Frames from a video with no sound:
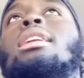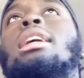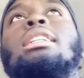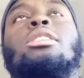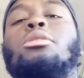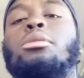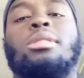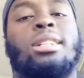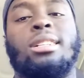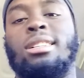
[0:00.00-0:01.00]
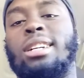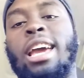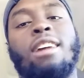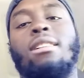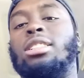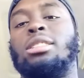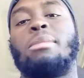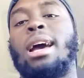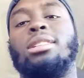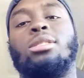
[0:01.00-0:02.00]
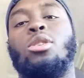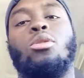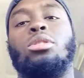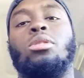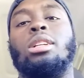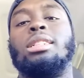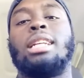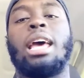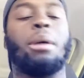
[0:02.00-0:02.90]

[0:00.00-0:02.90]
there's no Aaron Rodgers magic going on in this game,